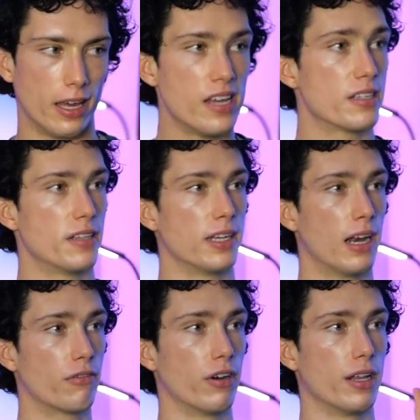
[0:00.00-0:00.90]
is to
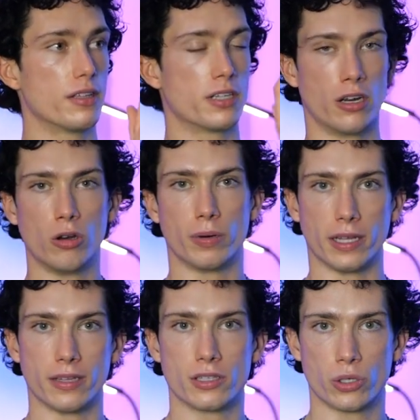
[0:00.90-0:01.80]
deliver it to
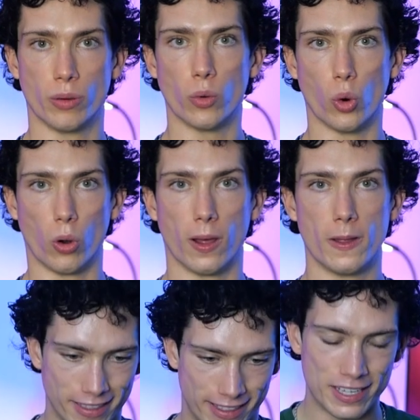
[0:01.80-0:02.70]
nobody, to a wall.
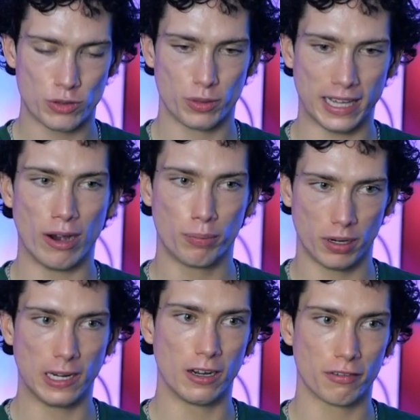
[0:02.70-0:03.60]
That will
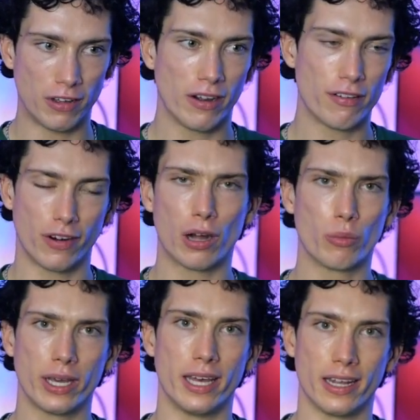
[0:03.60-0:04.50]
probably look very, very
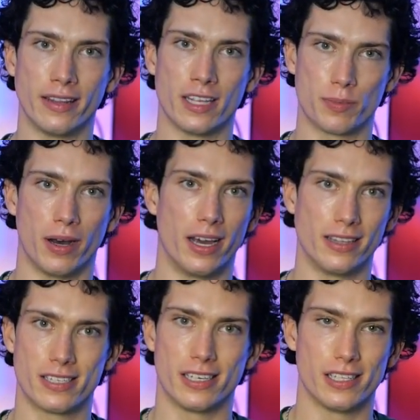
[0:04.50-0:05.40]
weird in this
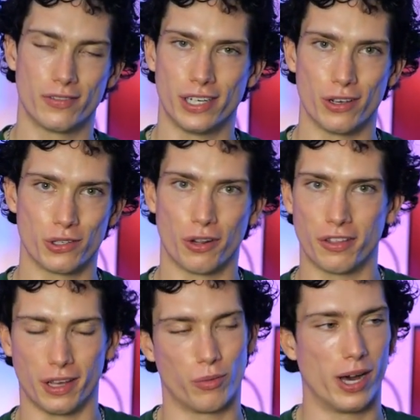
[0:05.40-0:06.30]
behind the scenes video sort of
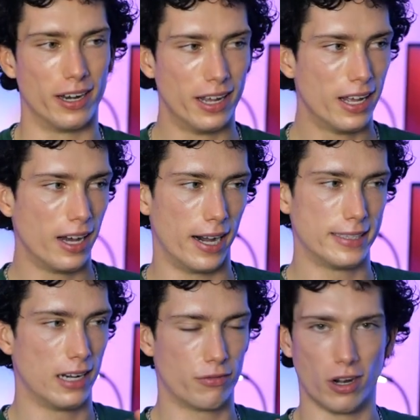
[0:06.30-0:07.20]
thing when I
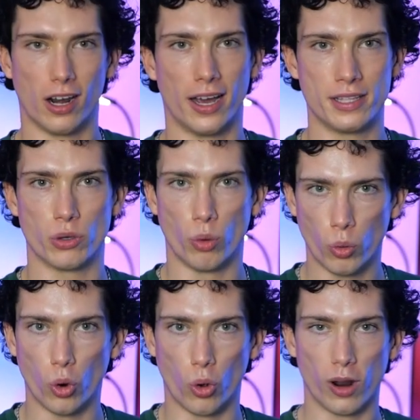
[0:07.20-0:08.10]
deliver a line to a
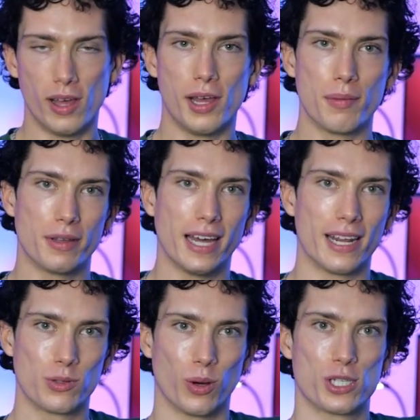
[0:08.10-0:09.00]
wall, but that
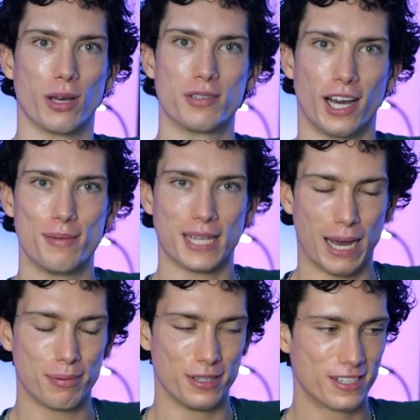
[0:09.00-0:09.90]
is what sometimes
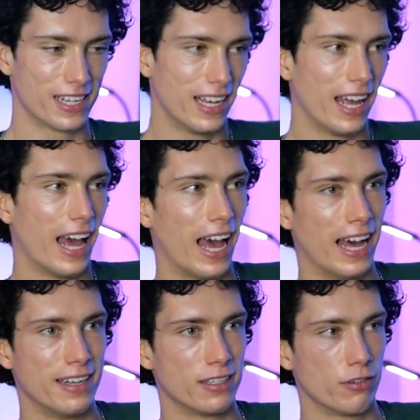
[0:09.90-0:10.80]
happens.
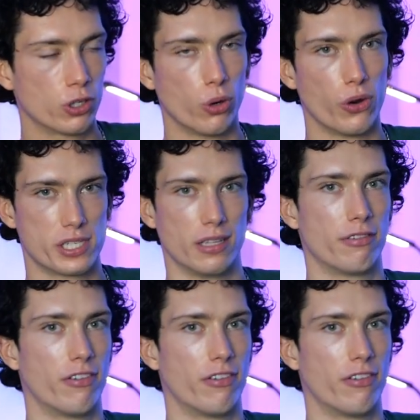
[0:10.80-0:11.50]
And of course, in the